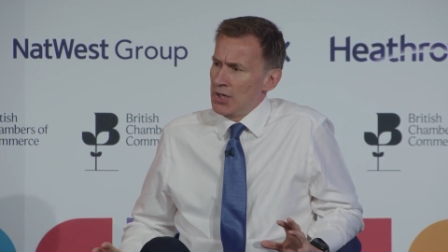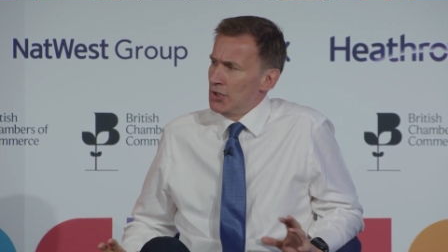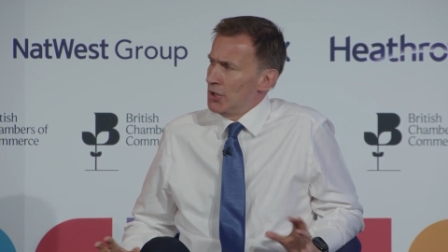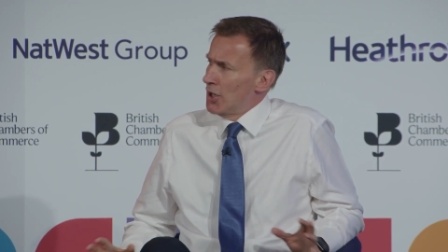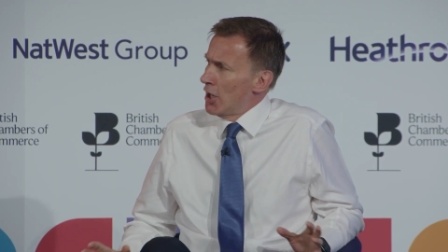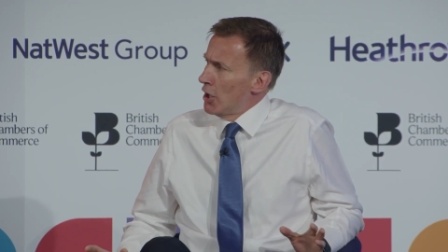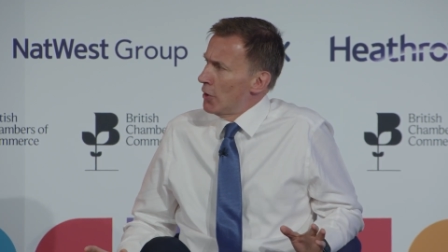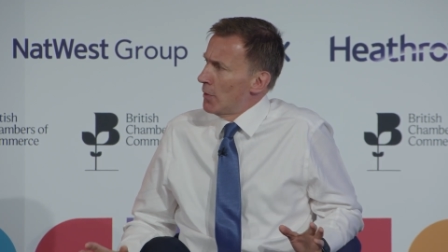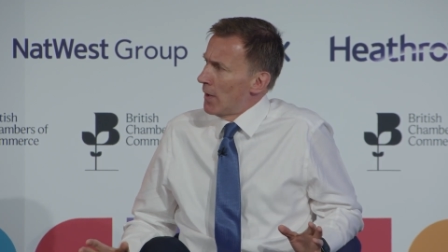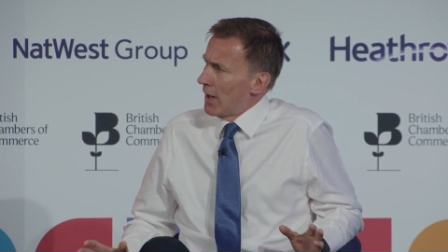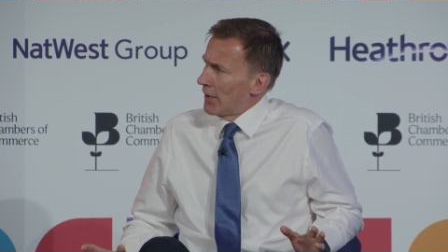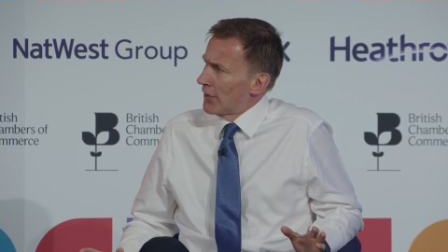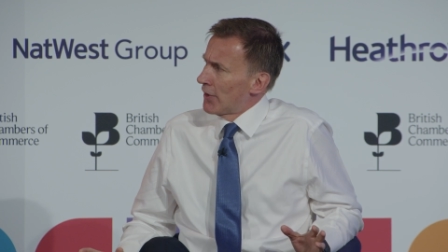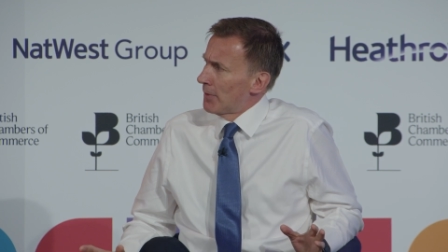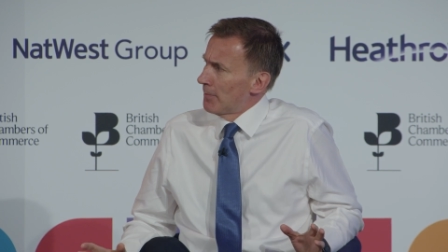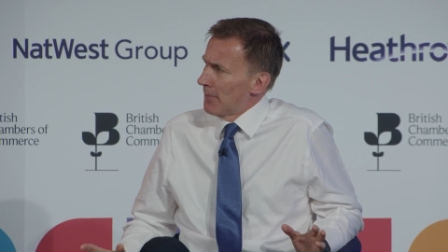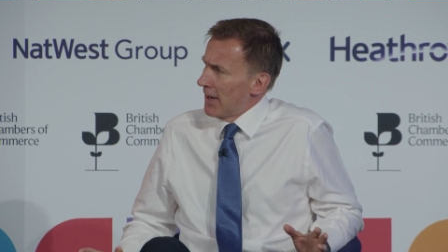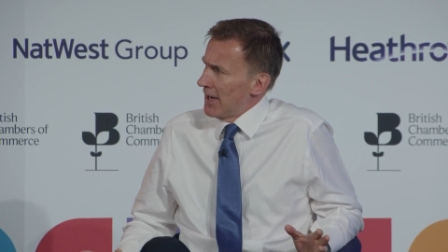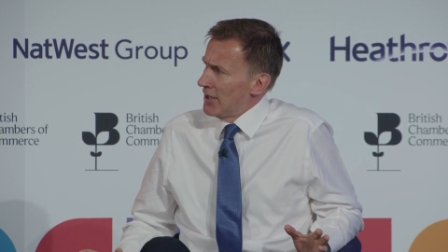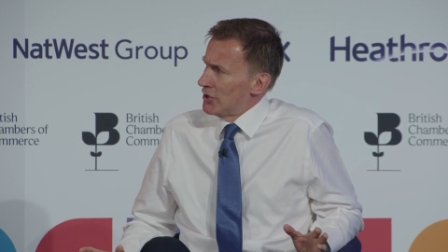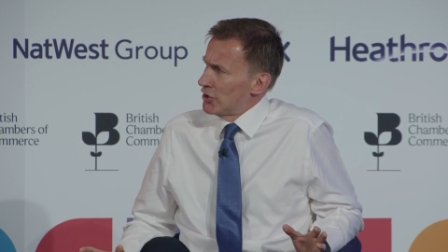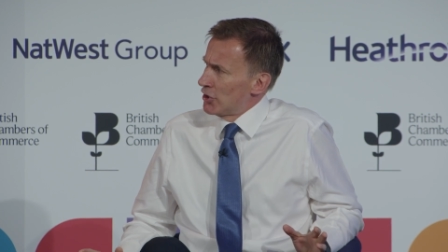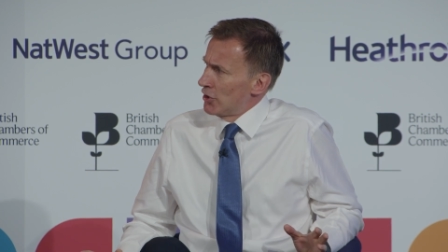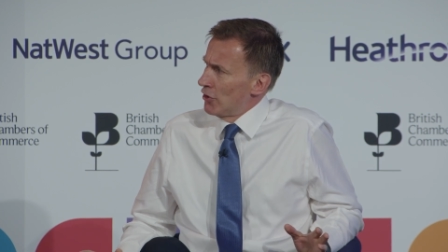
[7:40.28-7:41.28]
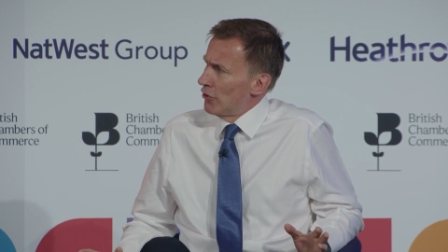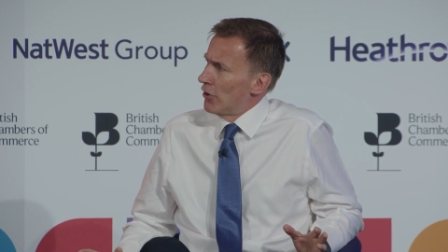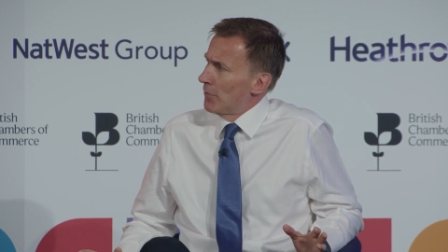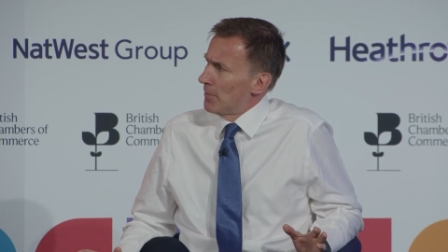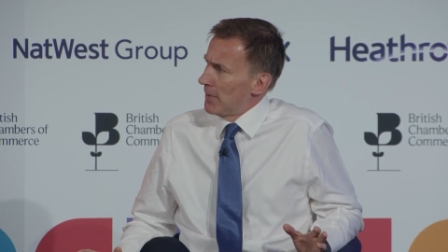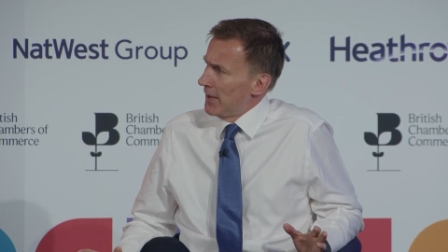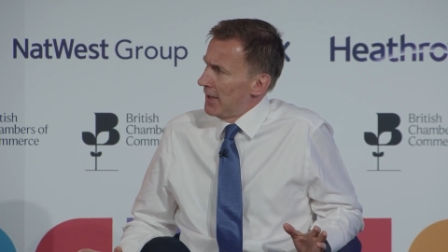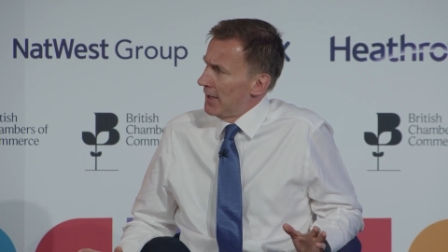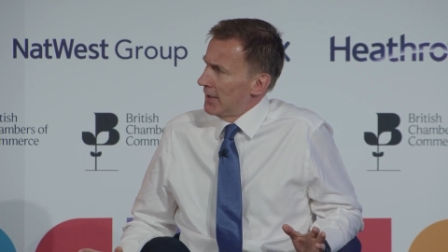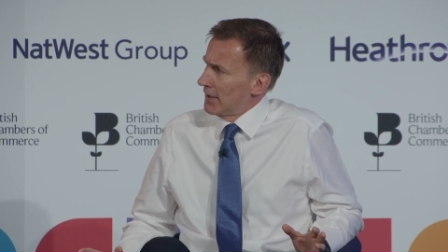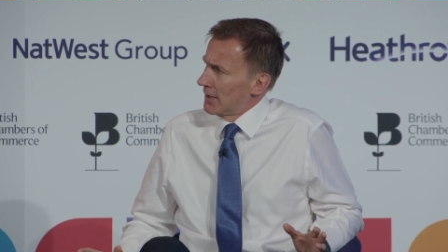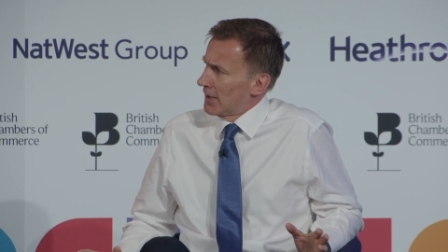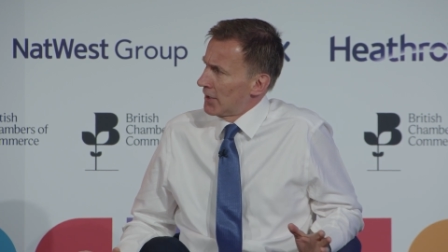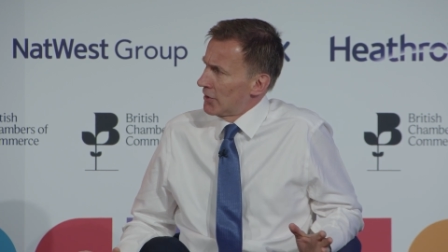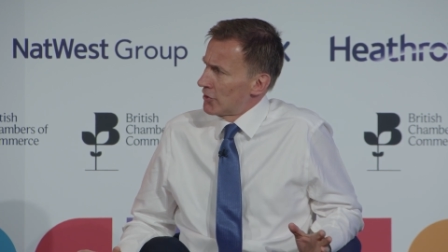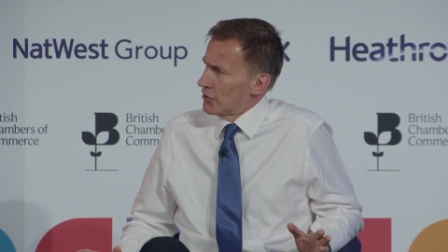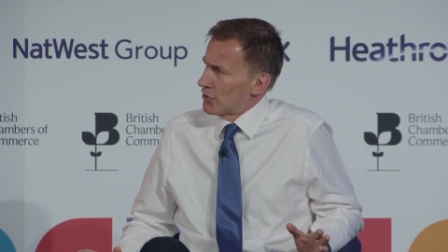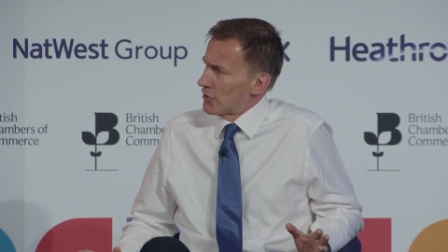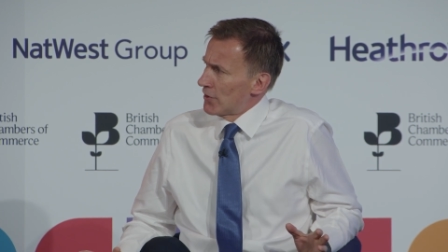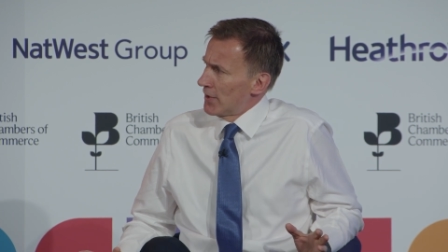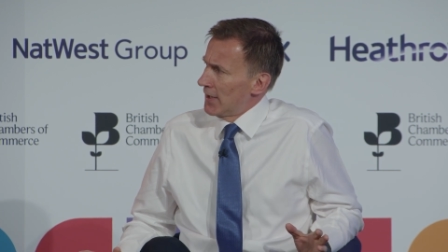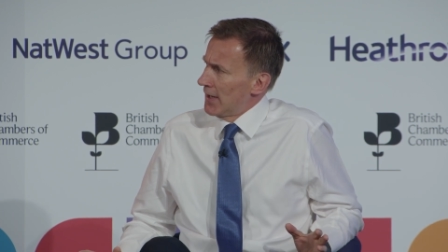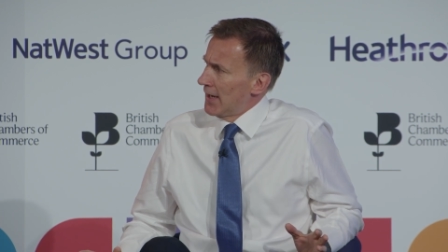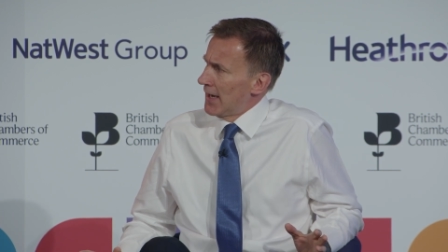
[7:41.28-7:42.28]
No other major European
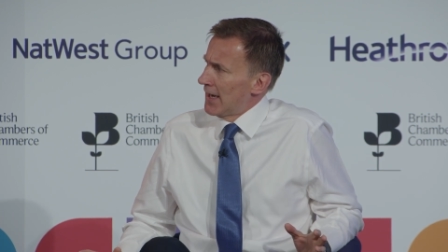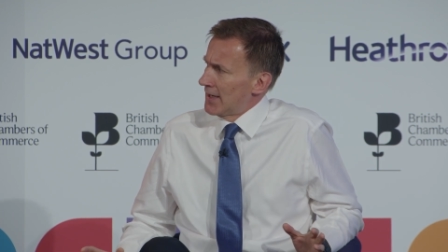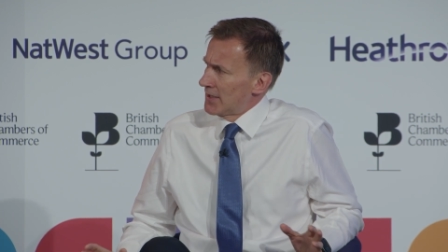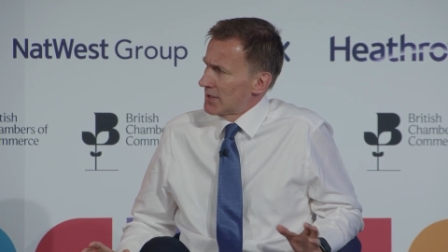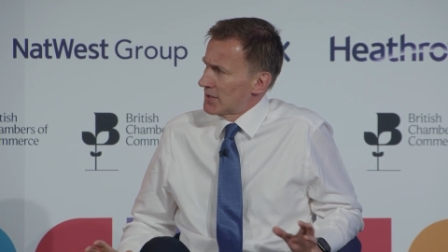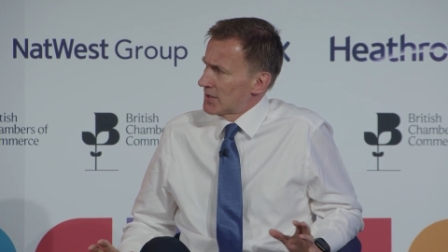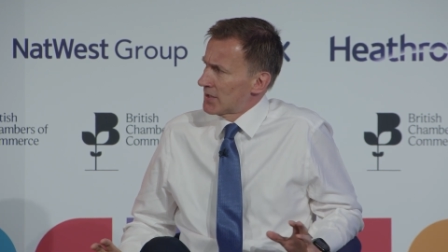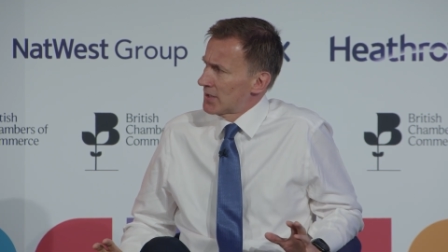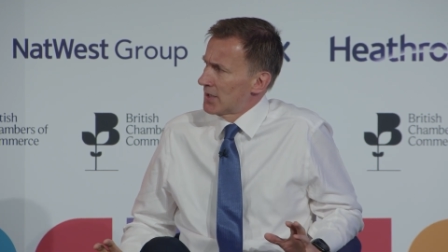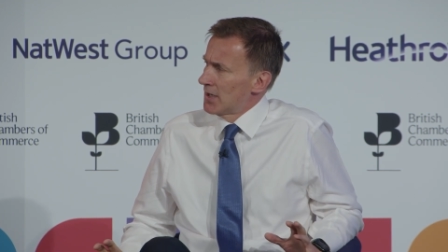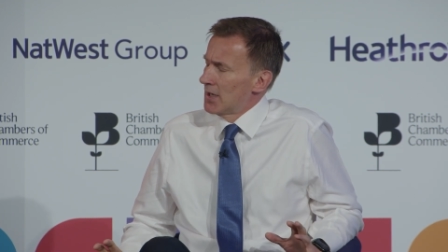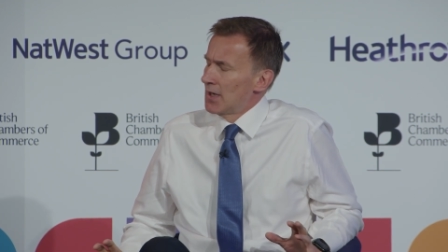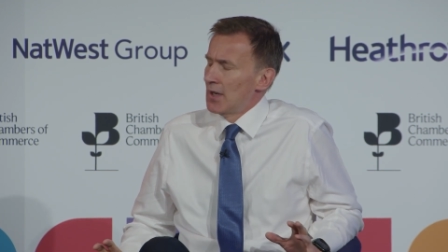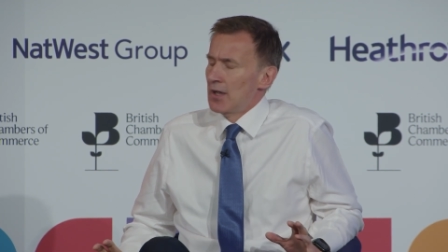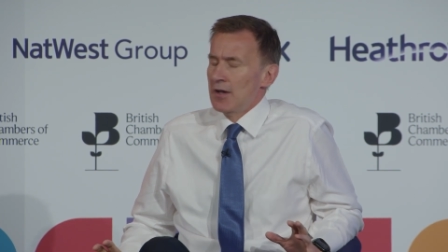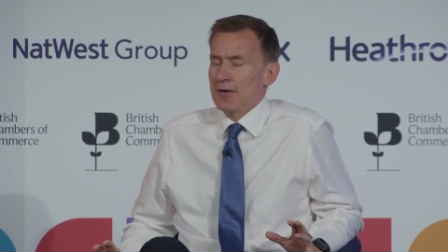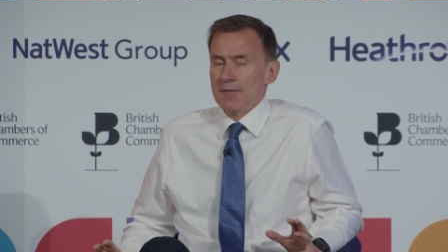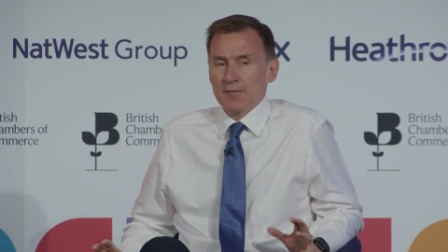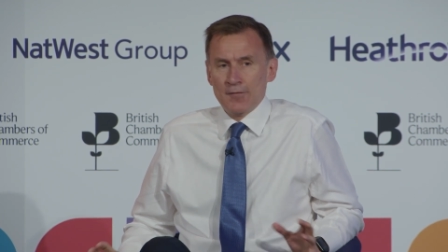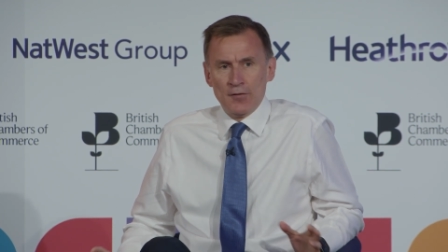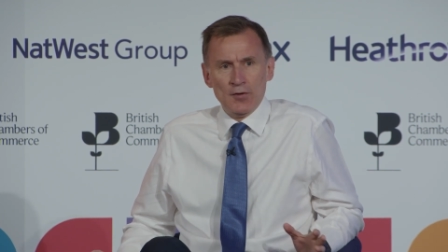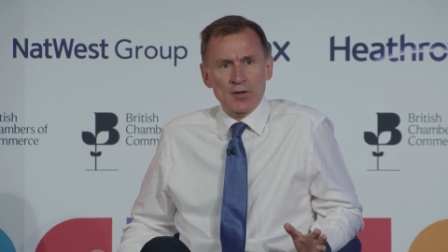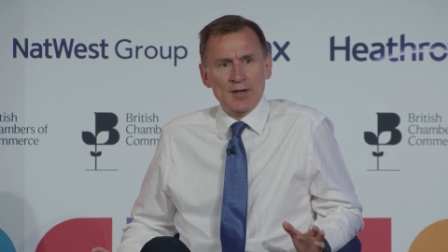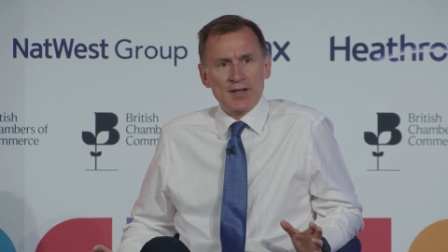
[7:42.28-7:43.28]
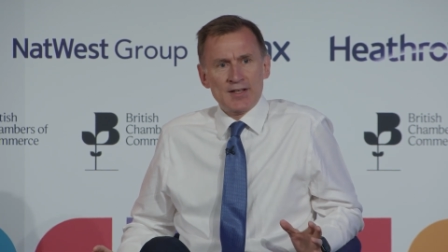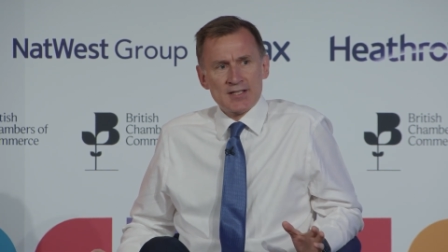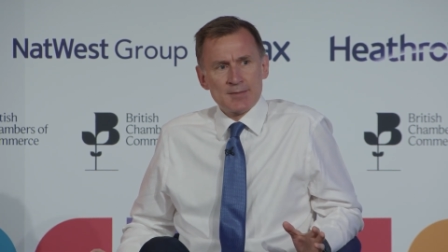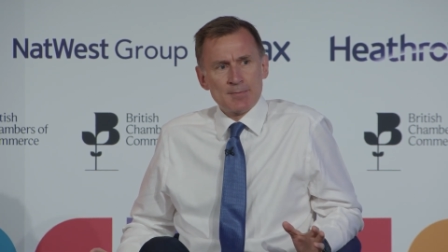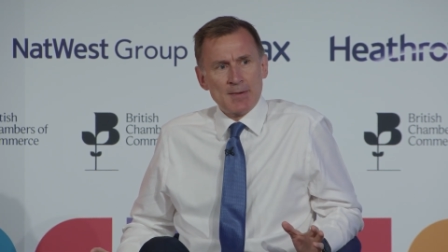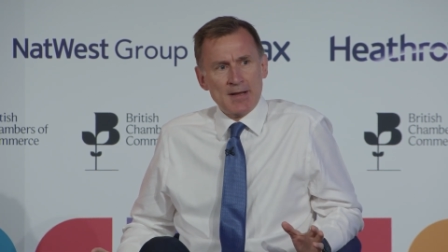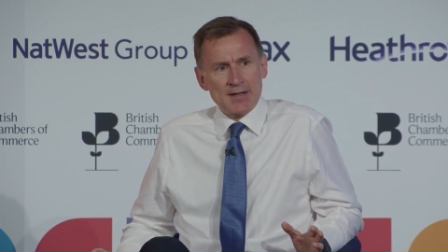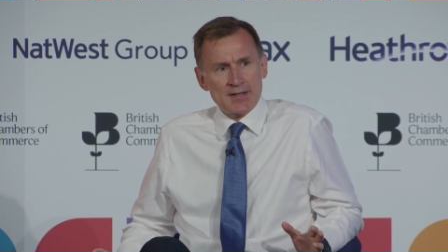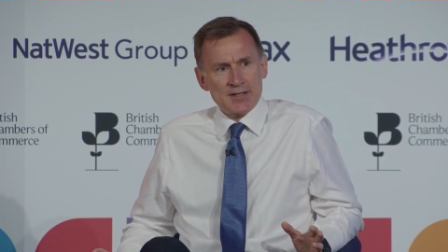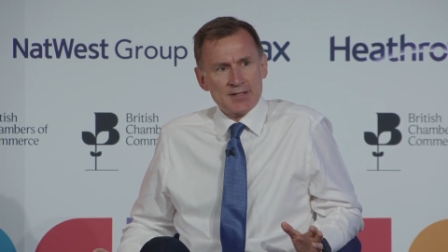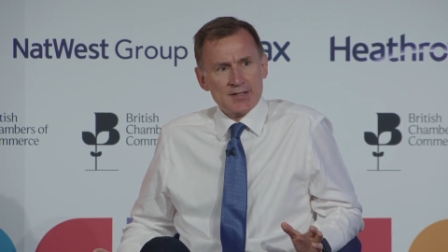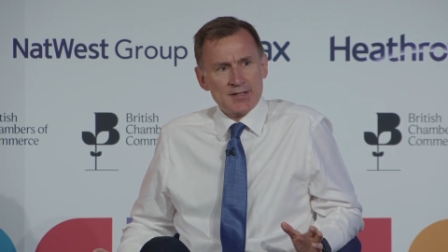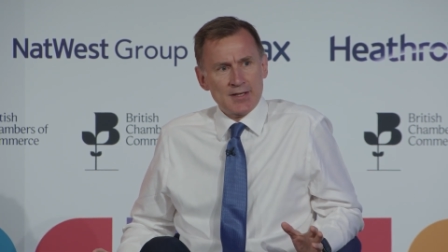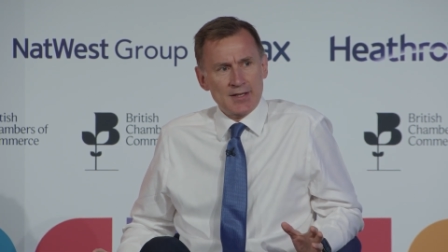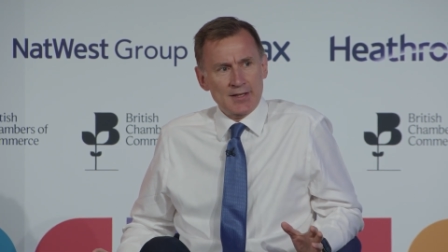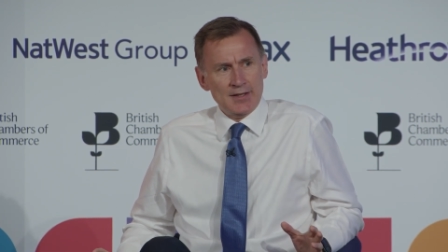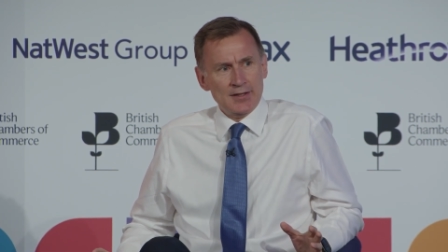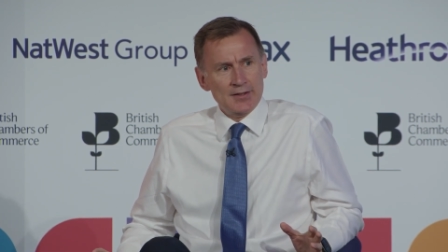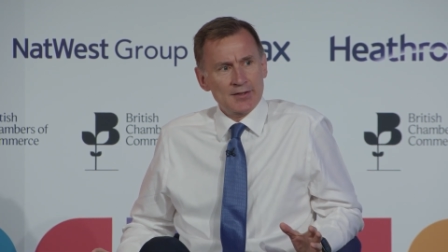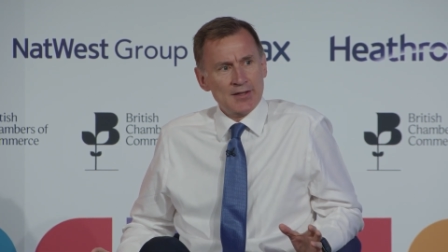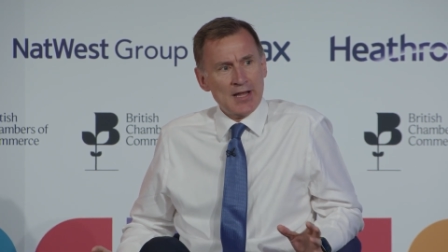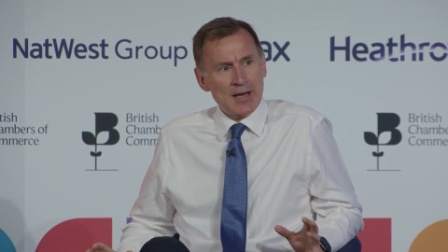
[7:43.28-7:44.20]
country has full expensing.